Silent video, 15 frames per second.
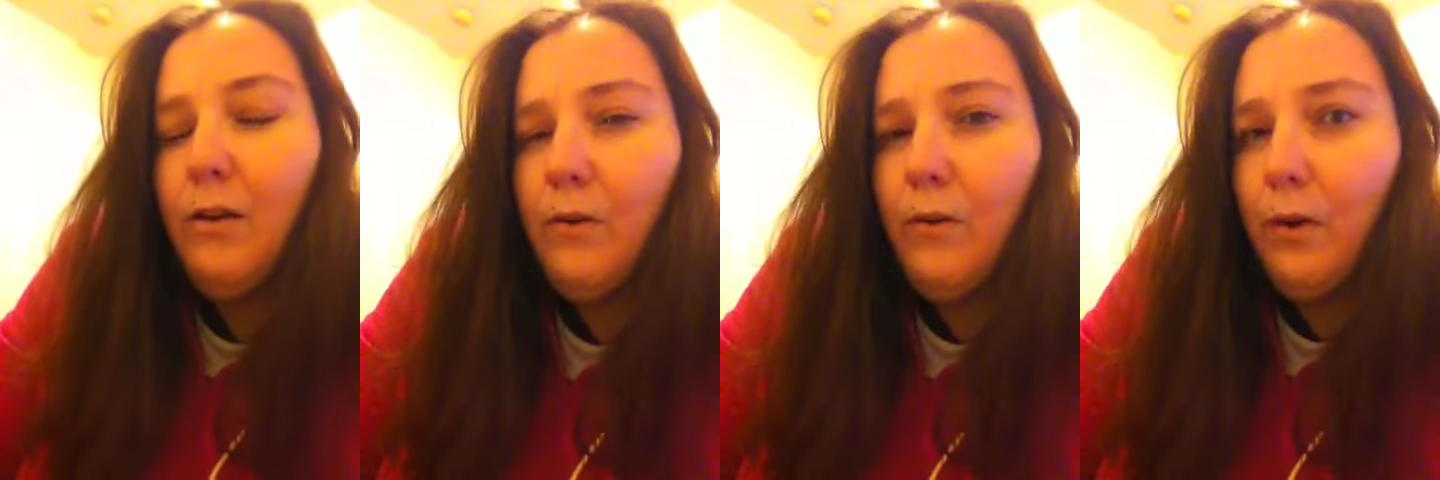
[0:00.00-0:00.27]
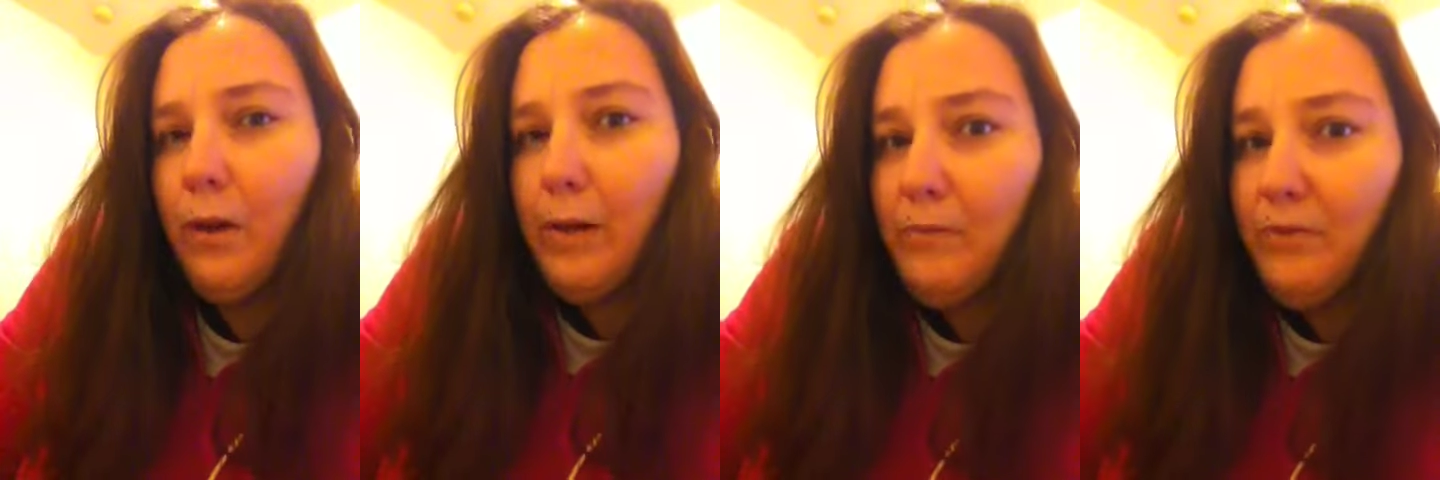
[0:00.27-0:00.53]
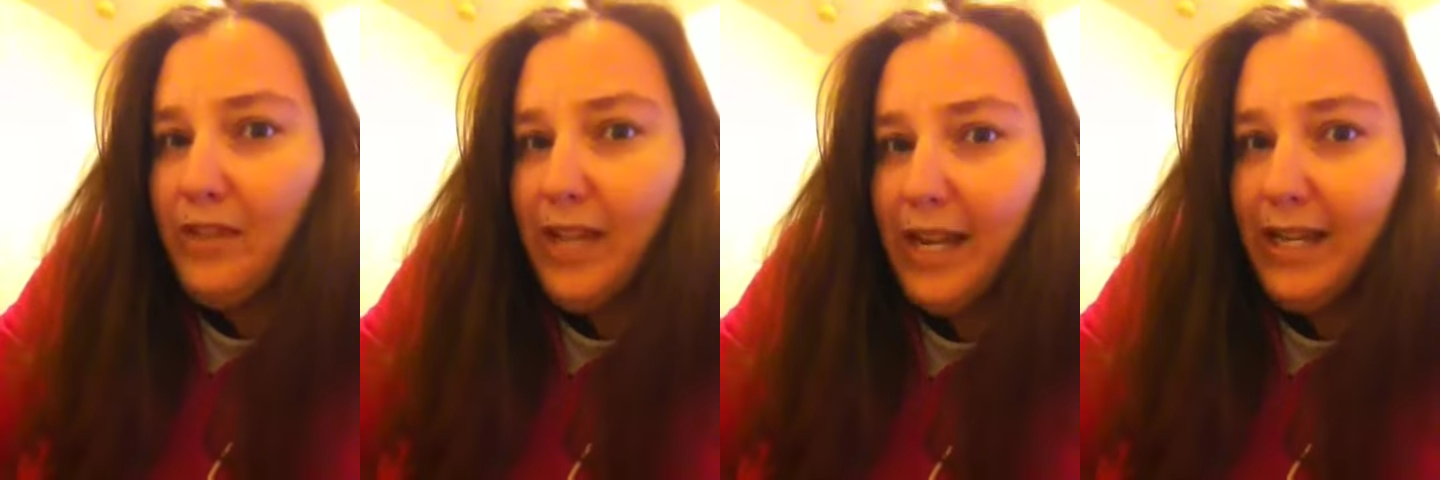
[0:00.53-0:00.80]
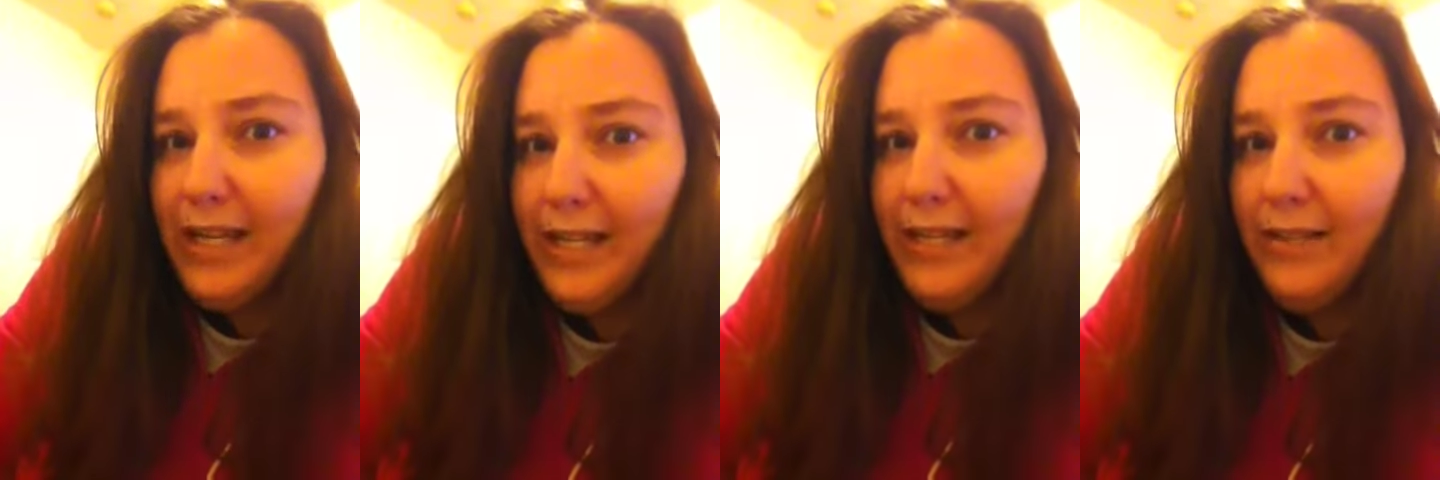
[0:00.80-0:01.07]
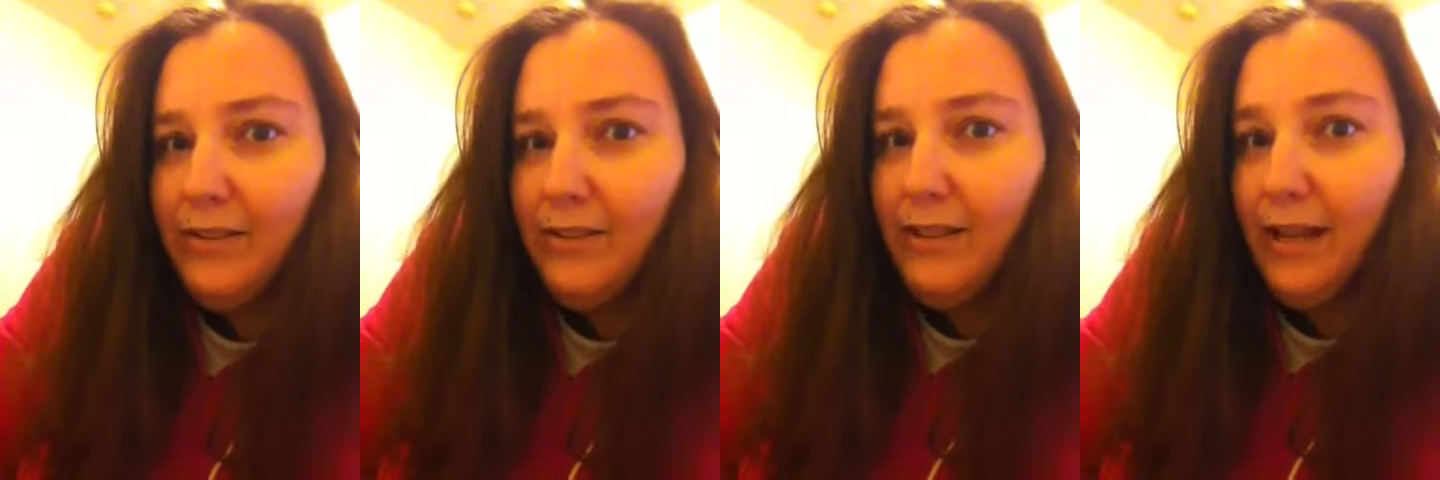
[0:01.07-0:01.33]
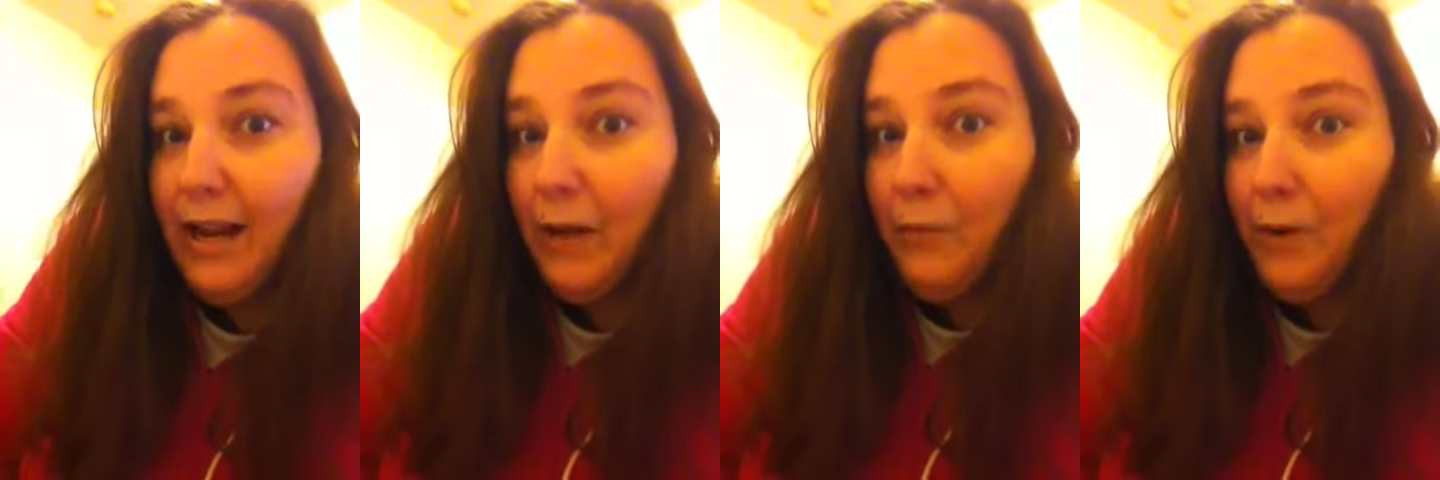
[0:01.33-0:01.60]
All I'm saying is, is
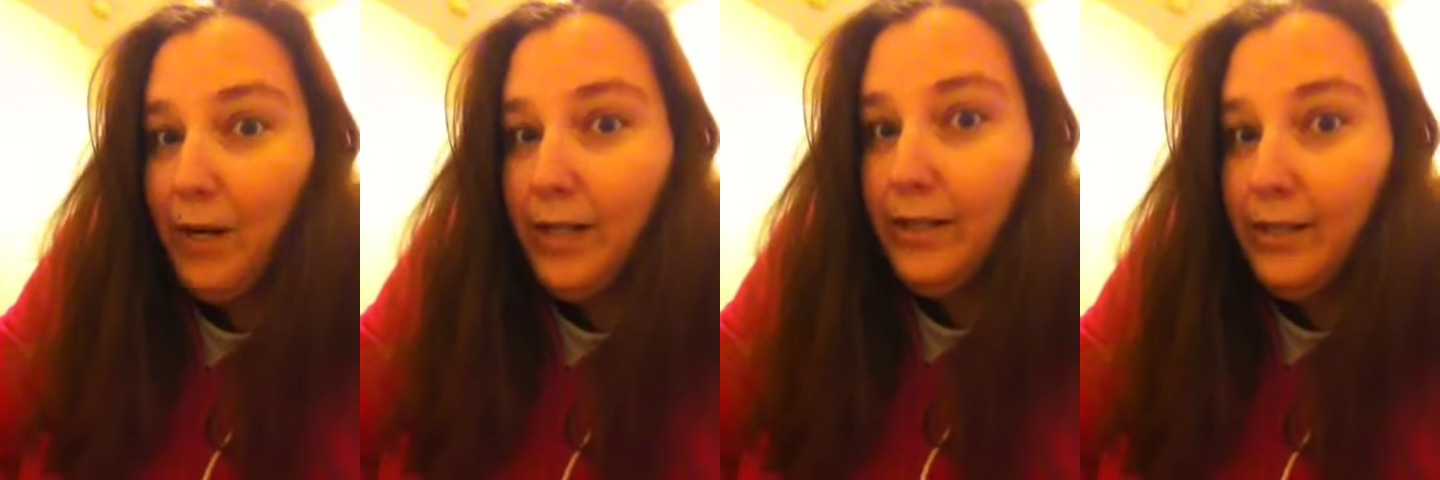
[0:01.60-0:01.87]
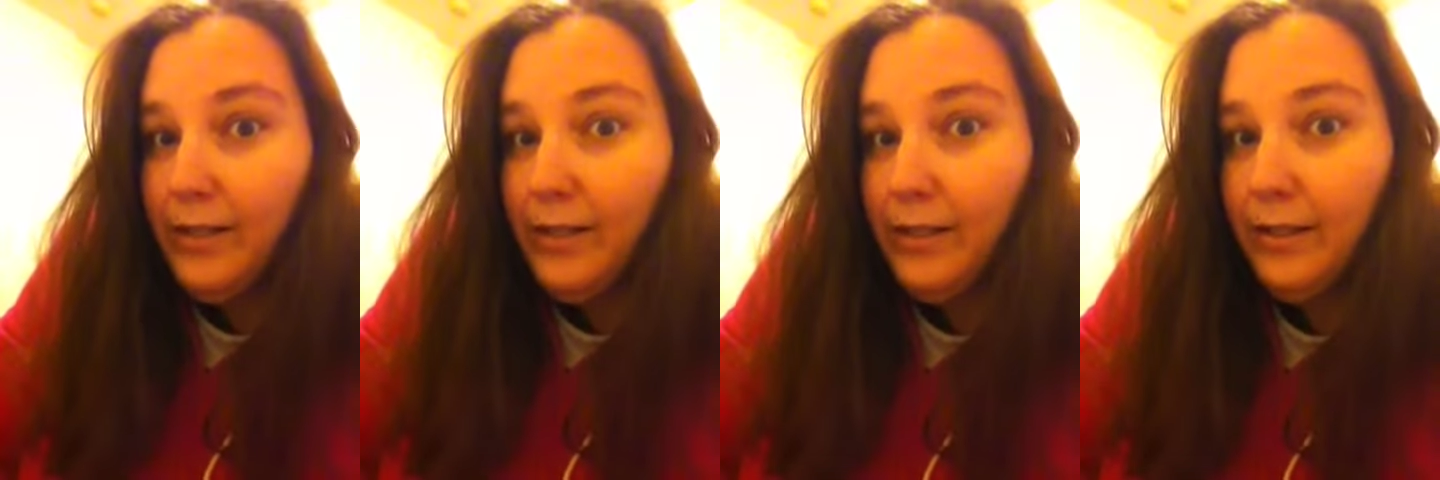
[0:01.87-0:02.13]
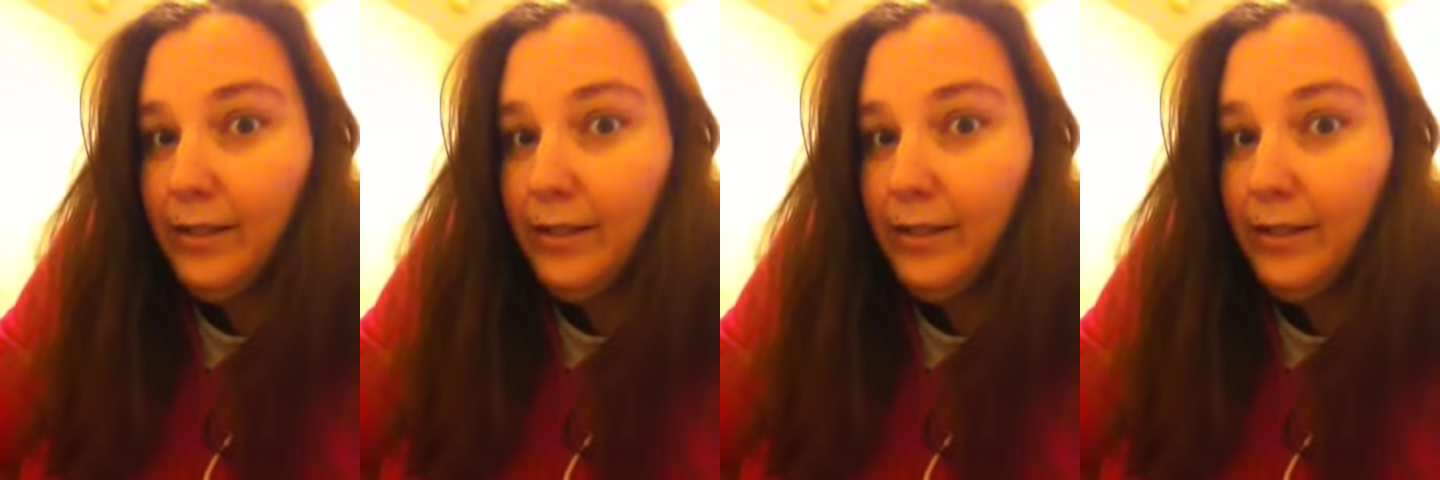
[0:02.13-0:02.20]
that I want